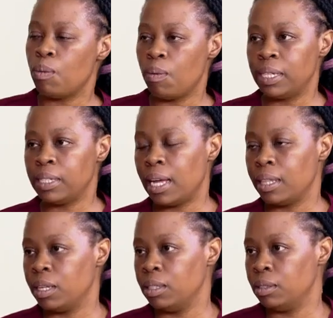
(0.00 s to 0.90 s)
what are
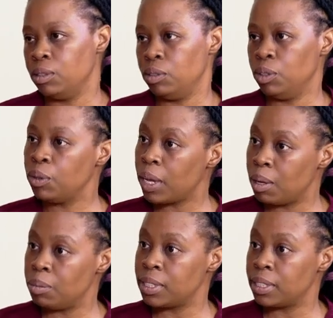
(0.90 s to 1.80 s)
the new
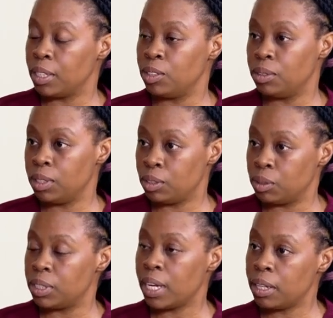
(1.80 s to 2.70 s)
habits that you need
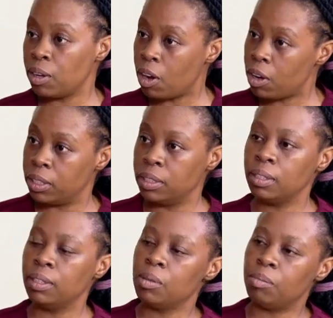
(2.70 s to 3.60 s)
to take on,
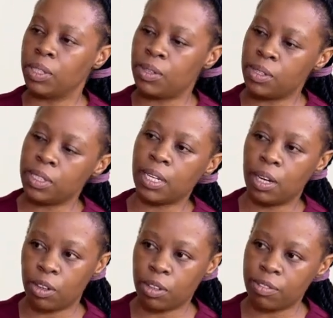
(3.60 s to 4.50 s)
because
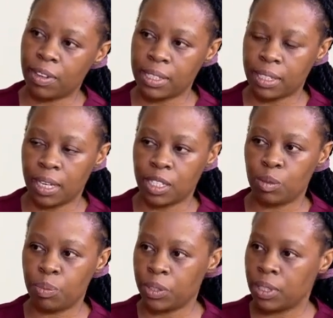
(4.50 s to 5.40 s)
a lot of us are
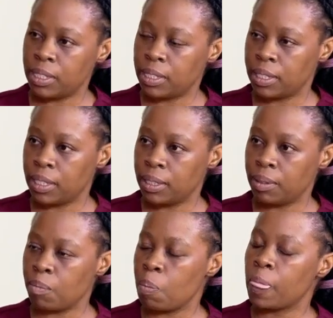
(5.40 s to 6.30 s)

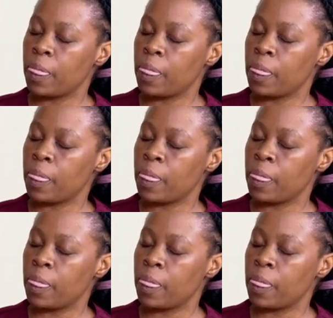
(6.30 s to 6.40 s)
experiencing